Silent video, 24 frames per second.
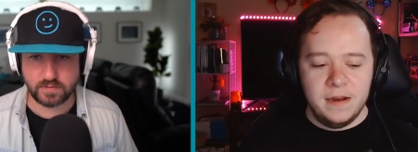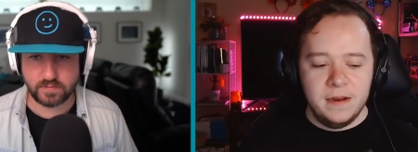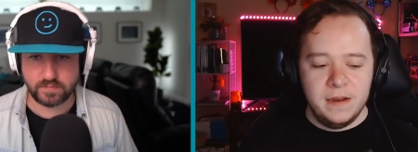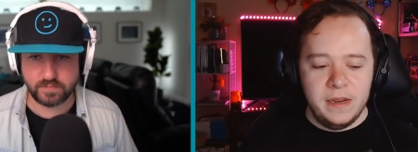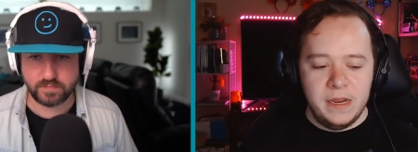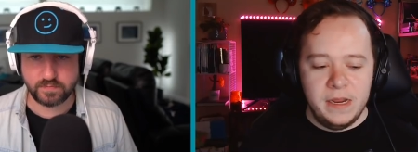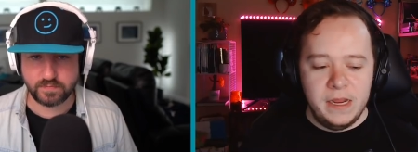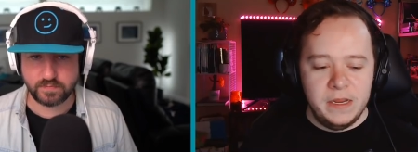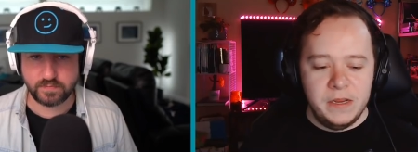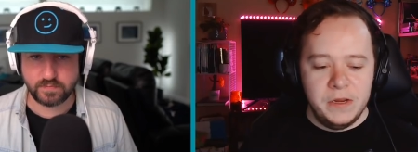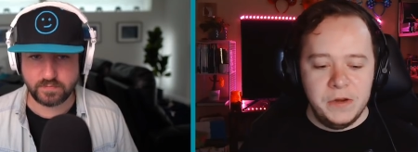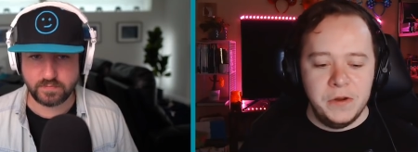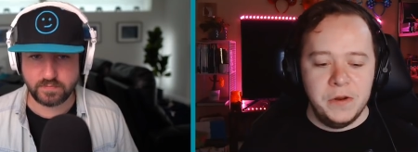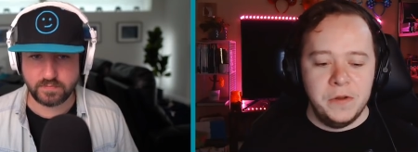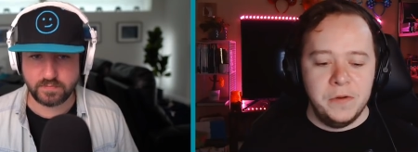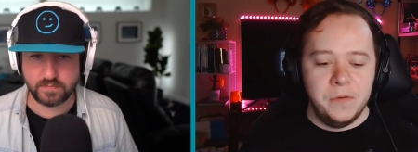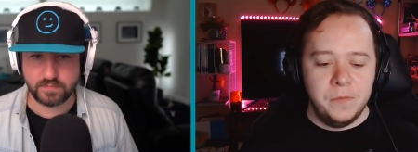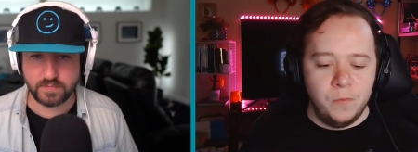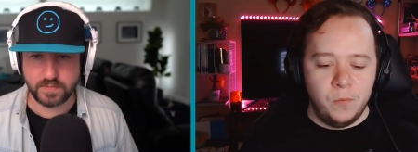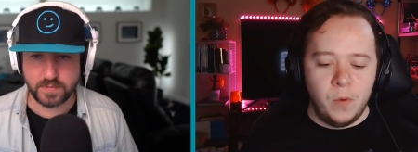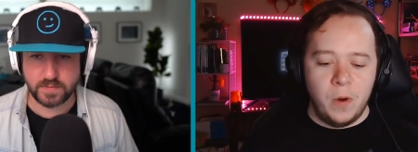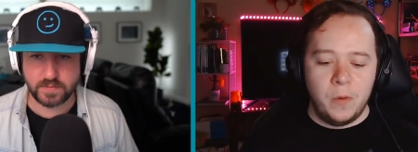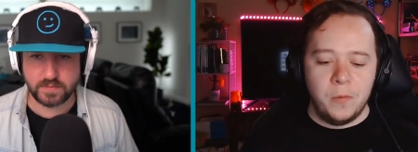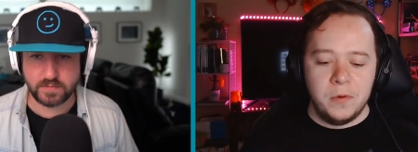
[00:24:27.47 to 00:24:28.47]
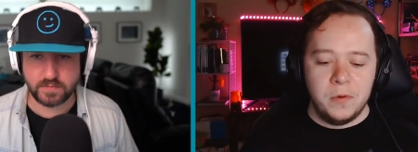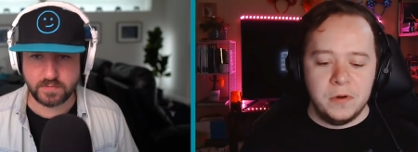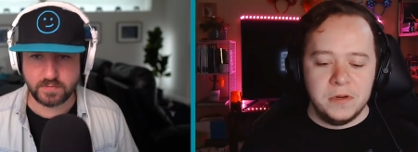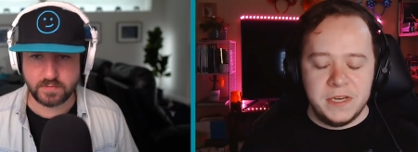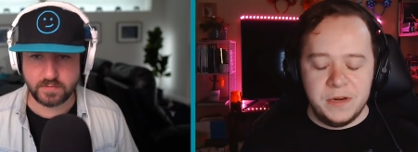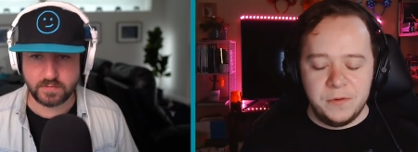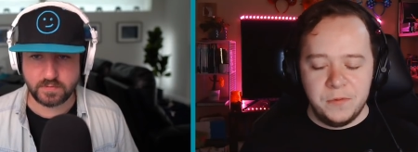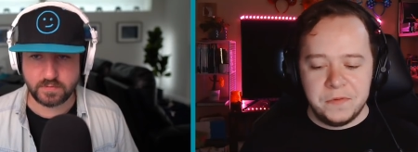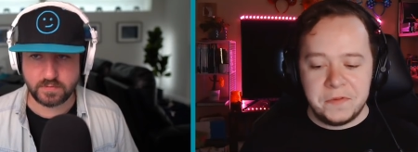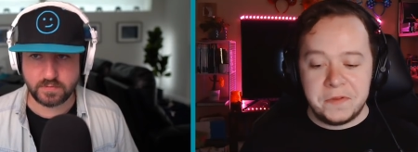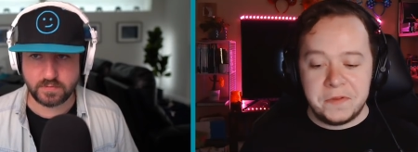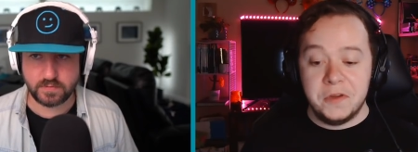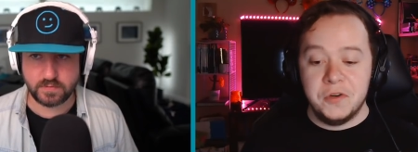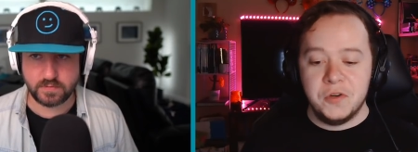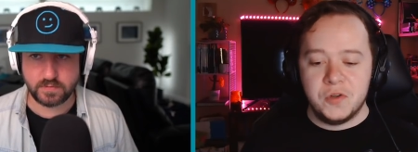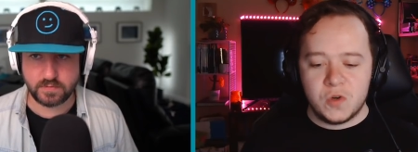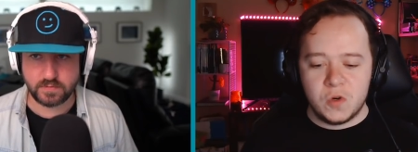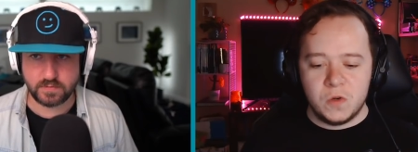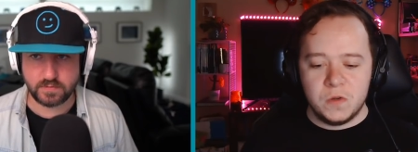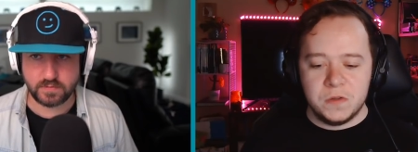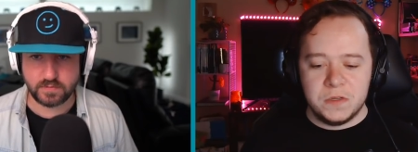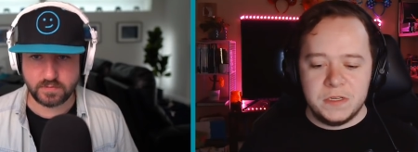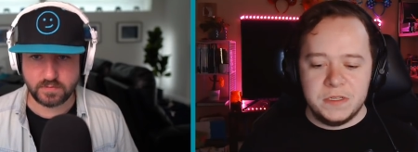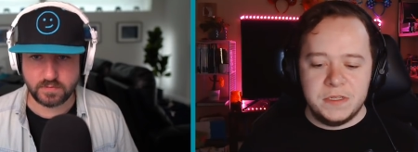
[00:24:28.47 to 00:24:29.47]
Speaker 1: uh, you know what we were saying with
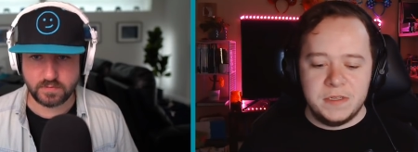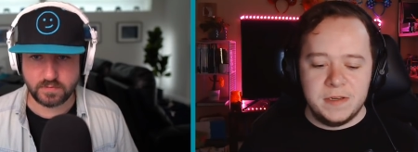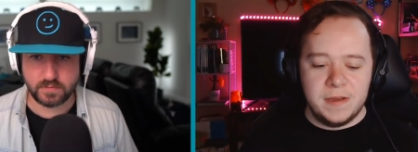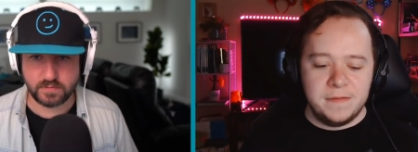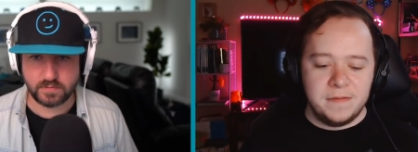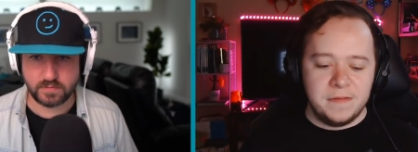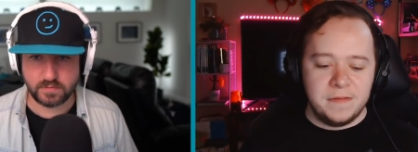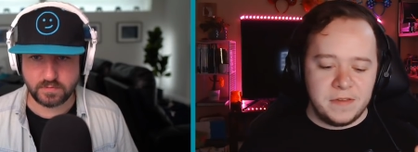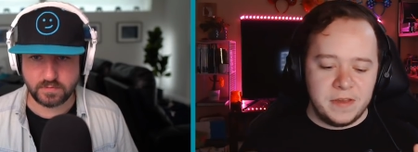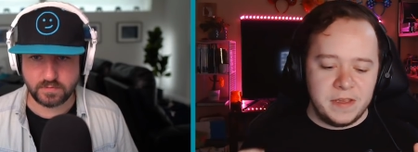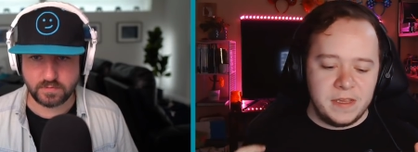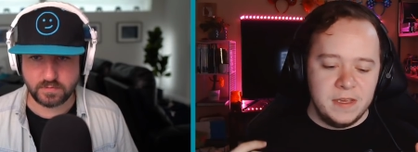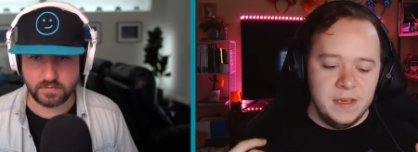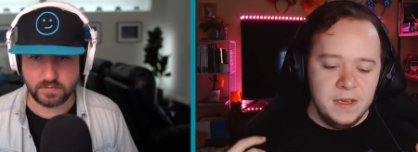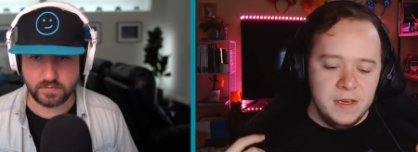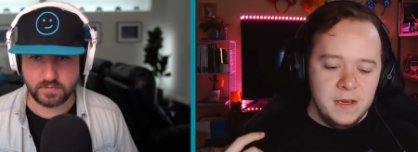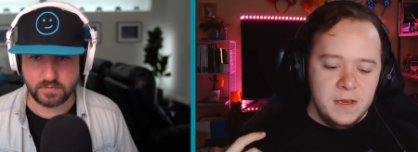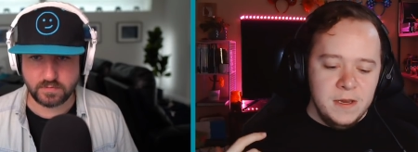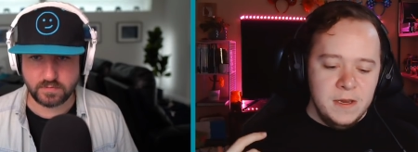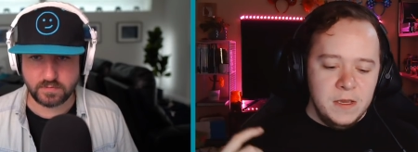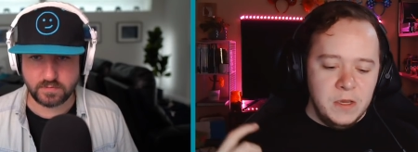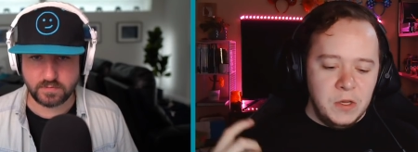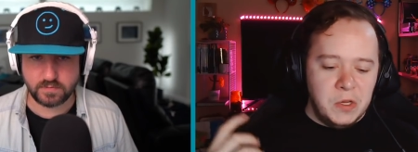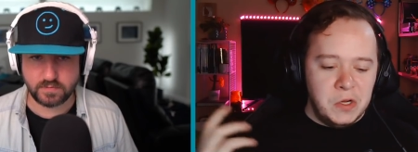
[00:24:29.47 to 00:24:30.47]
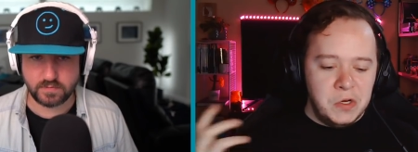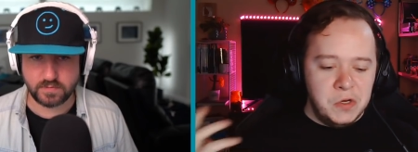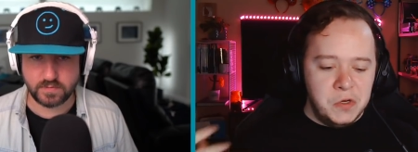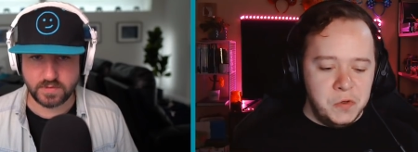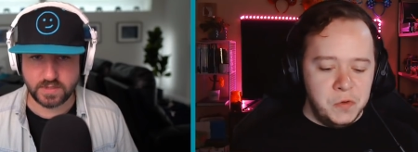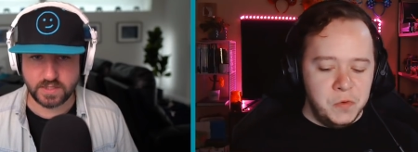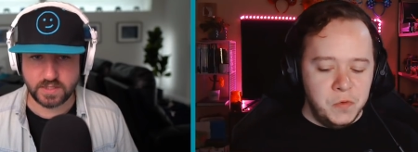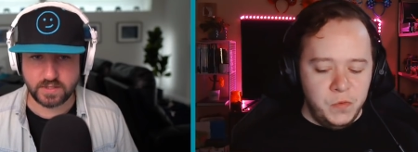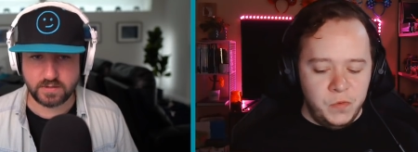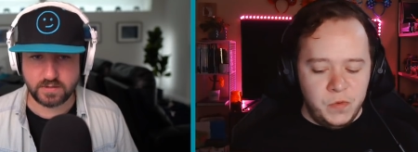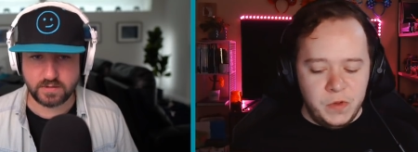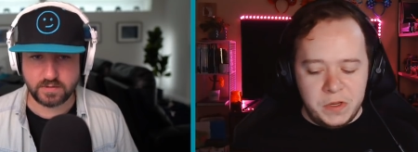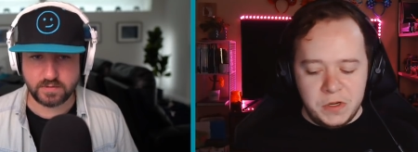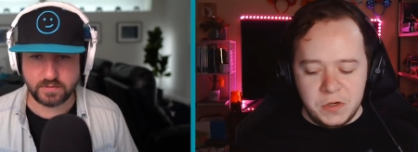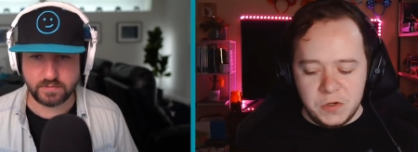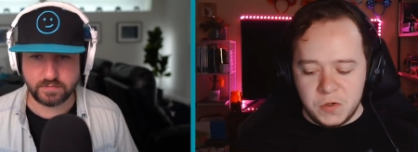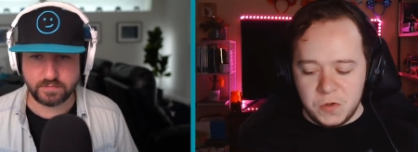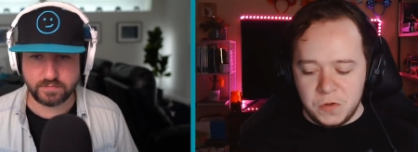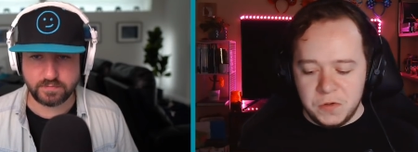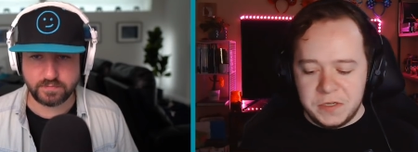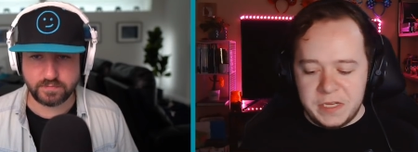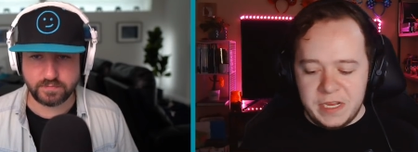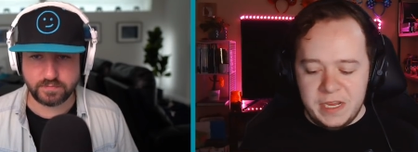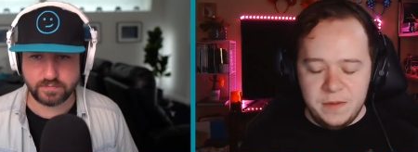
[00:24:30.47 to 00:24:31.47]
controls and stuff of like you can do the control
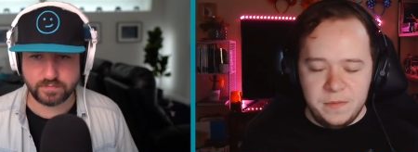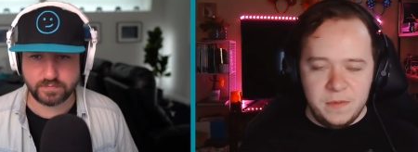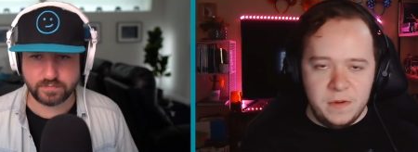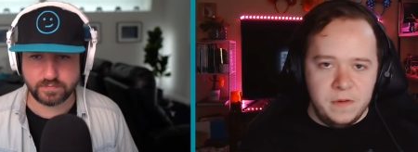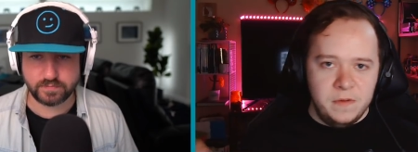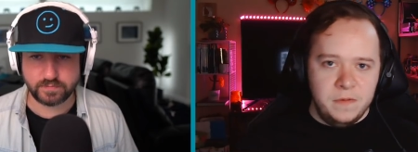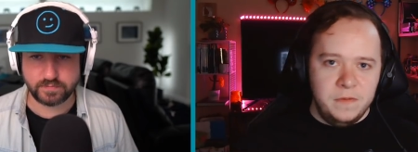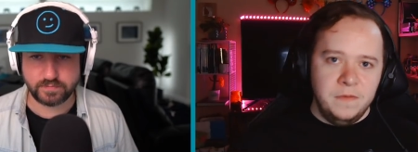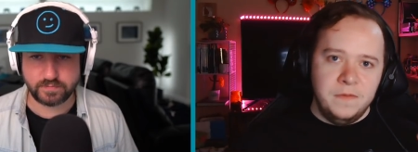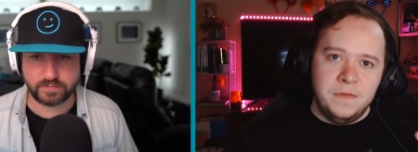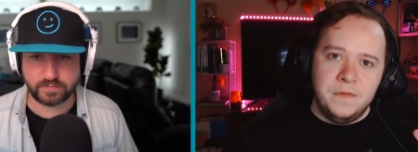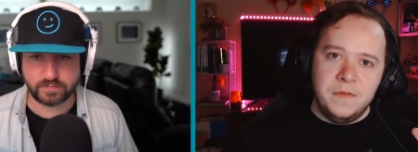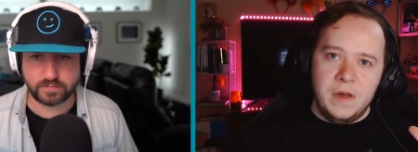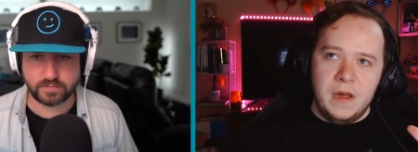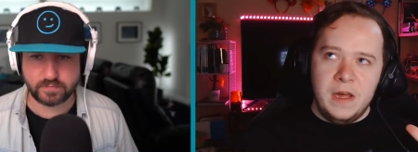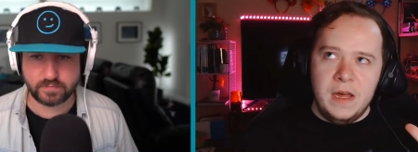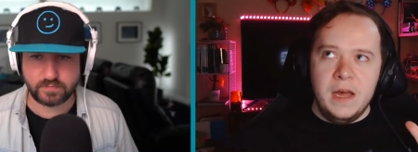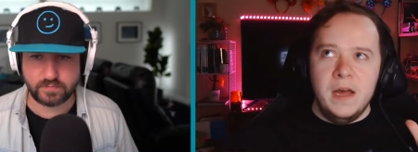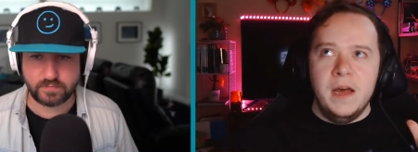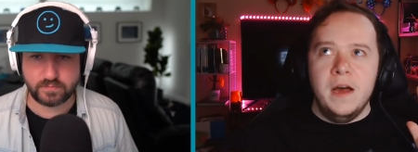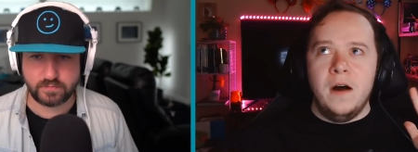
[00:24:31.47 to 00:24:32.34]
scheme of uh,